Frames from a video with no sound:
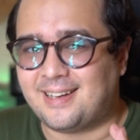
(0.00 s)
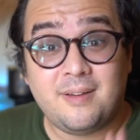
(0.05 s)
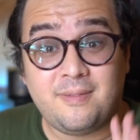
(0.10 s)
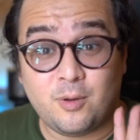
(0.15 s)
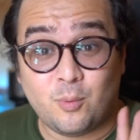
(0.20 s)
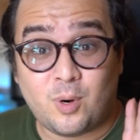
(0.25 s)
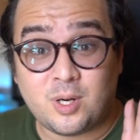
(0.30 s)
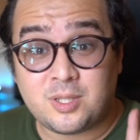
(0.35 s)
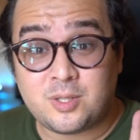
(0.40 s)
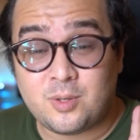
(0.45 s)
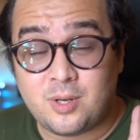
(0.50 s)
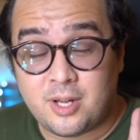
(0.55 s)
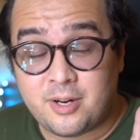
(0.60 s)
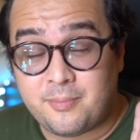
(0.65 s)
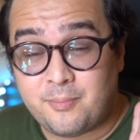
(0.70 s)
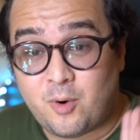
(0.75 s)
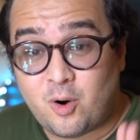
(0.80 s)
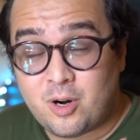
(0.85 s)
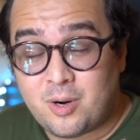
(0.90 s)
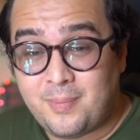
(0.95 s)
If you want to learn
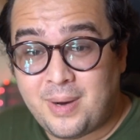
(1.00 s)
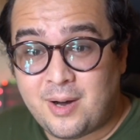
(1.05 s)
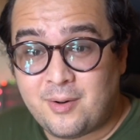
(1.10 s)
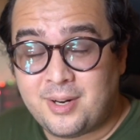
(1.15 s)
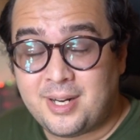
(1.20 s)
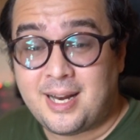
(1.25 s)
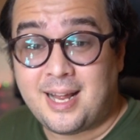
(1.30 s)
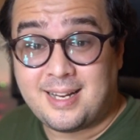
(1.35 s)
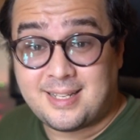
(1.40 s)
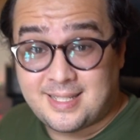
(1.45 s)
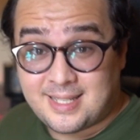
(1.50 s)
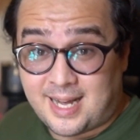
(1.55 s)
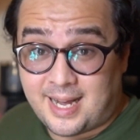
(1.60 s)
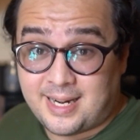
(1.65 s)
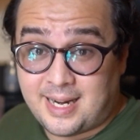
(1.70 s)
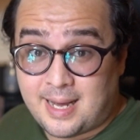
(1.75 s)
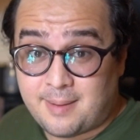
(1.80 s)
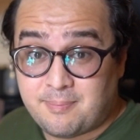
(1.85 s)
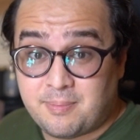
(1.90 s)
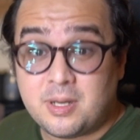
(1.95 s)
more about it and
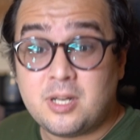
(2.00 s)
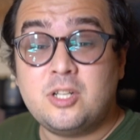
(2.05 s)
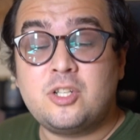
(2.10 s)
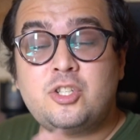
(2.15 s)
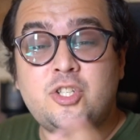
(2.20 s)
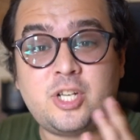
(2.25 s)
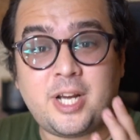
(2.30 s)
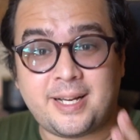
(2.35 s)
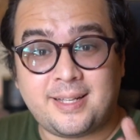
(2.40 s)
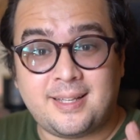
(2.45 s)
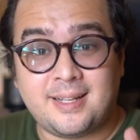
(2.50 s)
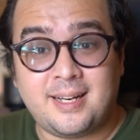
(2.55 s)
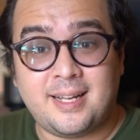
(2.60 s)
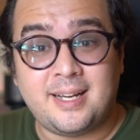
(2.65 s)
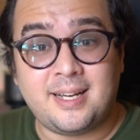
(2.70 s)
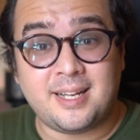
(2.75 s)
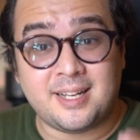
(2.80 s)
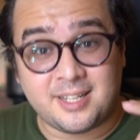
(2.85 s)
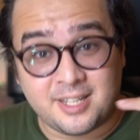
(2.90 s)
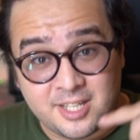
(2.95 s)
sign up, check the
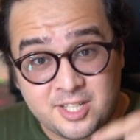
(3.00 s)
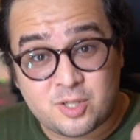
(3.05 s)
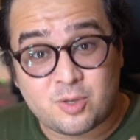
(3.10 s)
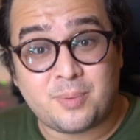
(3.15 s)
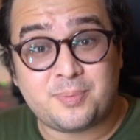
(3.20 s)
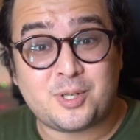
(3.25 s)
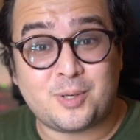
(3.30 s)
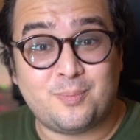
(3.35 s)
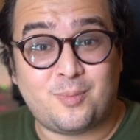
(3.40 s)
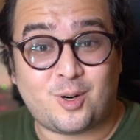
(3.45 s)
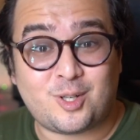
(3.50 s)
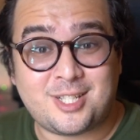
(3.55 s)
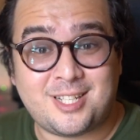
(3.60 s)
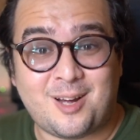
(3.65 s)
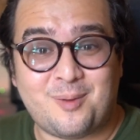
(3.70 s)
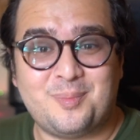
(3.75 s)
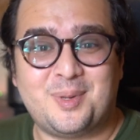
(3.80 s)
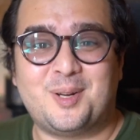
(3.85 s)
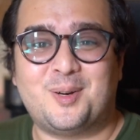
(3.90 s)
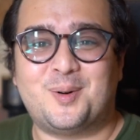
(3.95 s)
link in the description box
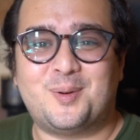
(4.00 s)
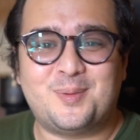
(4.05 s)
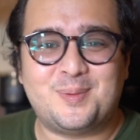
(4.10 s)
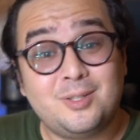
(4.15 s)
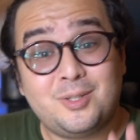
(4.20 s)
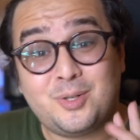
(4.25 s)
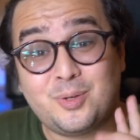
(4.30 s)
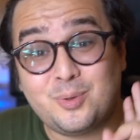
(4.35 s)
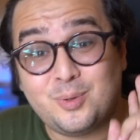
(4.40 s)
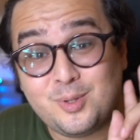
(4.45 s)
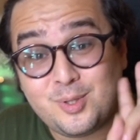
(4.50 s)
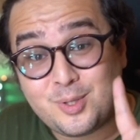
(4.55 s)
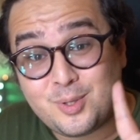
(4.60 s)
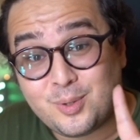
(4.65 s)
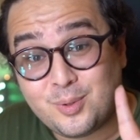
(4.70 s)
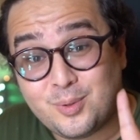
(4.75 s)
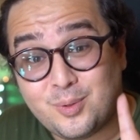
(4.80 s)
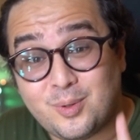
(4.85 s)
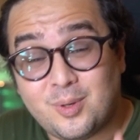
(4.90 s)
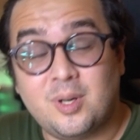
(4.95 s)
down below. Tool
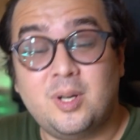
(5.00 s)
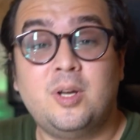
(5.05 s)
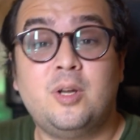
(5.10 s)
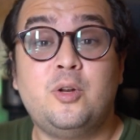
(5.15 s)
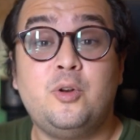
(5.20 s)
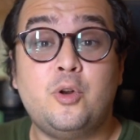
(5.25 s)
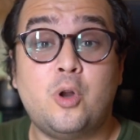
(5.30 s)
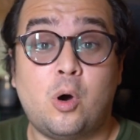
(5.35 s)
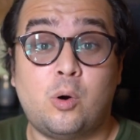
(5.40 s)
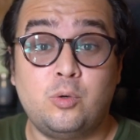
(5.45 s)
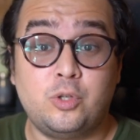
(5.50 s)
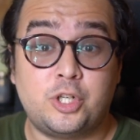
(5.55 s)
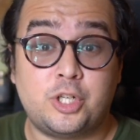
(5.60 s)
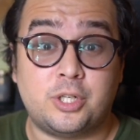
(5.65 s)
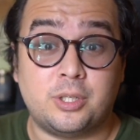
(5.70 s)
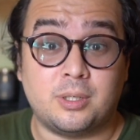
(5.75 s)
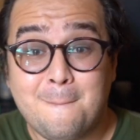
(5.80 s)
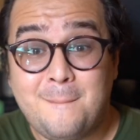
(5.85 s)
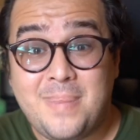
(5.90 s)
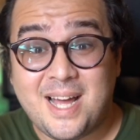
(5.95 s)
2,
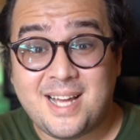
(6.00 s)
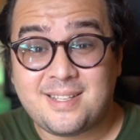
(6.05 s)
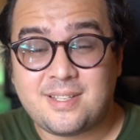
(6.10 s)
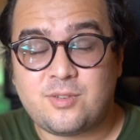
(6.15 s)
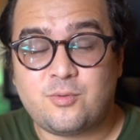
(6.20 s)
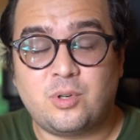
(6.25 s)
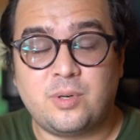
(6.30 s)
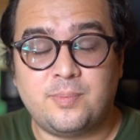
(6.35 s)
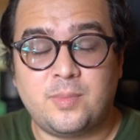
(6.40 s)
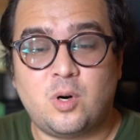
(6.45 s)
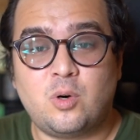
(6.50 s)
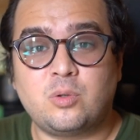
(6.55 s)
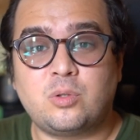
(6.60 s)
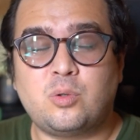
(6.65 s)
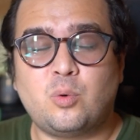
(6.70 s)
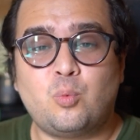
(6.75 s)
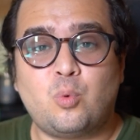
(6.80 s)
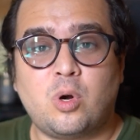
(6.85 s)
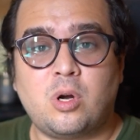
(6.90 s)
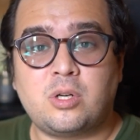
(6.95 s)
Notion, best remote
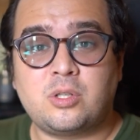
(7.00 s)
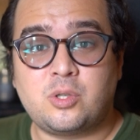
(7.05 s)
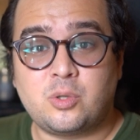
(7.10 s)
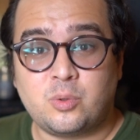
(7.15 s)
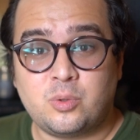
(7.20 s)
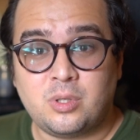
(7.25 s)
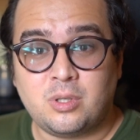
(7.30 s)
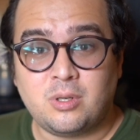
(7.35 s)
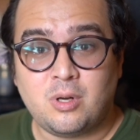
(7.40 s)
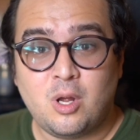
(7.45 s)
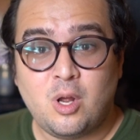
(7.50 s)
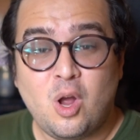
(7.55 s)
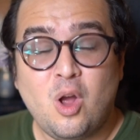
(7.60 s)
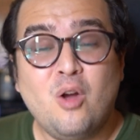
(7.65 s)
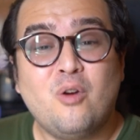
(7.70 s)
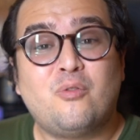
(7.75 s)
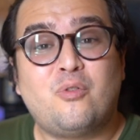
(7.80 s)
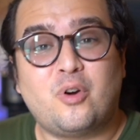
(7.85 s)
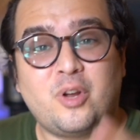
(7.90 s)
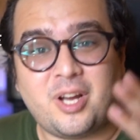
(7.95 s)
work tool
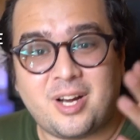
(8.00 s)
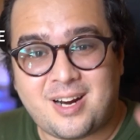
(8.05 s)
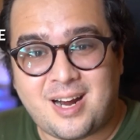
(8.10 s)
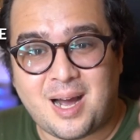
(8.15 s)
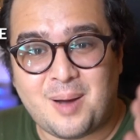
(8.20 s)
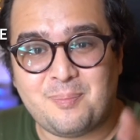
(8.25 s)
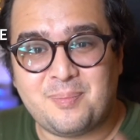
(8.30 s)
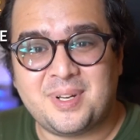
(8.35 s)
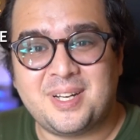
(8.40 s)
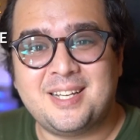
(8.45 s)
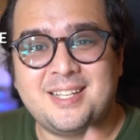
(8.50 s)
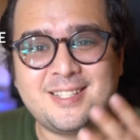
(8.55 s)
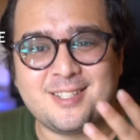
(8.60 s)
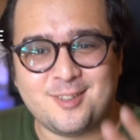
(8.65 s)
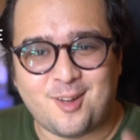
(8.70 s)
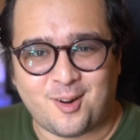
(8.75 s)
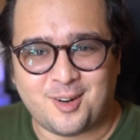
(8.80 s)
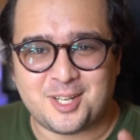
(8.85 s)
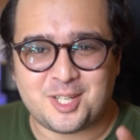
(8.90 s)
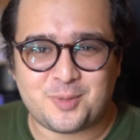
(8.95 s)
for your company's
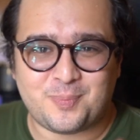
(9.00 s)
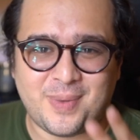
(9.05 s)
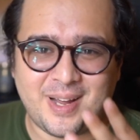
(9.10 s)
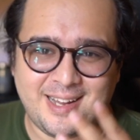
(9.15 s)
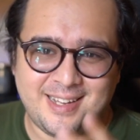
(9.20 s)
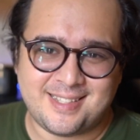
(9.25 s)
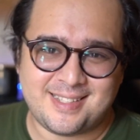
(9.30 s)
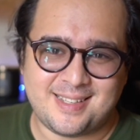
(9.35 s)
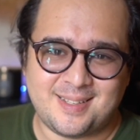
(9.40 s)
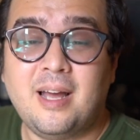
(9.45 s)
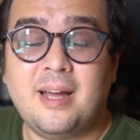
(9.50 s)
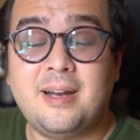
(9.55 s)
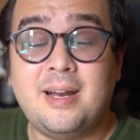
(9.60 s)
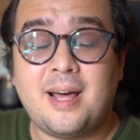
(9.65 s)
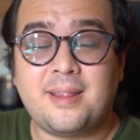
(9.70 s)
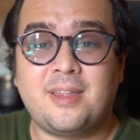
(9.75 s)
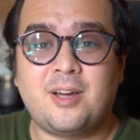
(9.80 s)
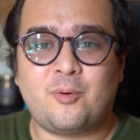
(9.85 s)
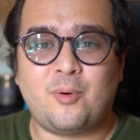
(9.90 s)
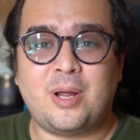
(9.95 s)
knowledge base.
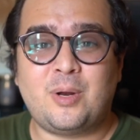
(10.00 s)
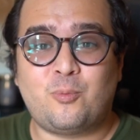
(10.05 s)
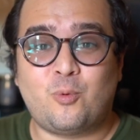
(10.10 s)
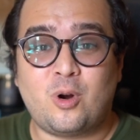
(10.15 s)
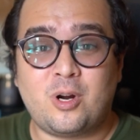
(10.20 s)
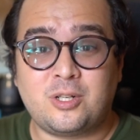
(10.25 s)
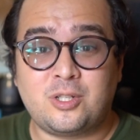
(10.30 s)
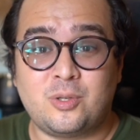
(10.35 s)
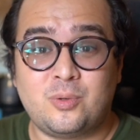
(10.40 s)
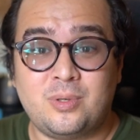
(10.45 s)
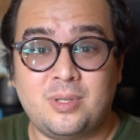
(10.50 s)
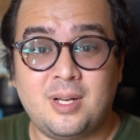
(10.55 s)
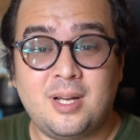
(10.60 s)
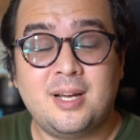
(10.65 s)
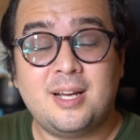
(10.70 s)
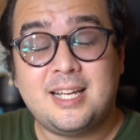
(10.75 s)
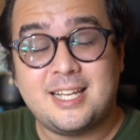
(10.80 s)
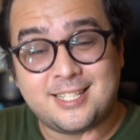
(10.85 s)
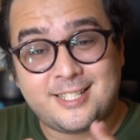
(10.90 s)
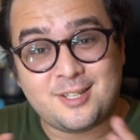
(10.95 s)
Another great work tool
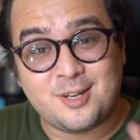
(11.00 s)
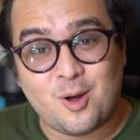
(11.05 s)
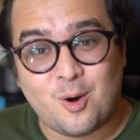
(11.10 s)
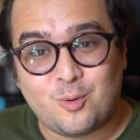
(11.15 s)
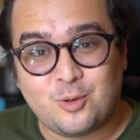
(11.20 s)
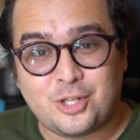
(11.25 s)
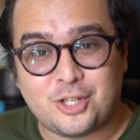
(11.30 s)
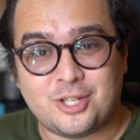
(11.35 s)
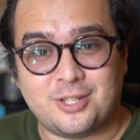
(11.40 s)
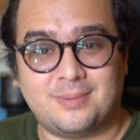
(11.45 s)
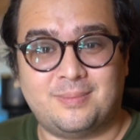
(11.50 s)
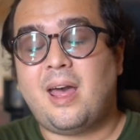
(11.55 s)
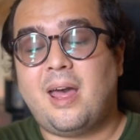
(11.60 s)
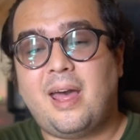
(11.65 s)
is Notion.